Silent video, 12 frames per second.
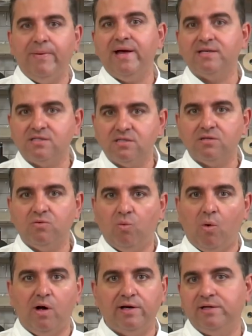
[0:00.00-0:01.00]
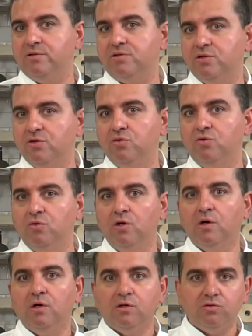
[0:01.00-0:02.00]
the best, wanting
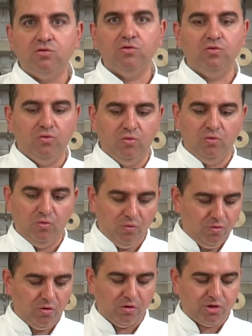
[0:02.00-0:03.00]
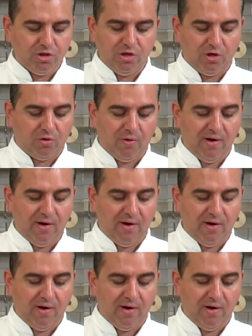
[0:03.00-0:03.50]
to, to nurture your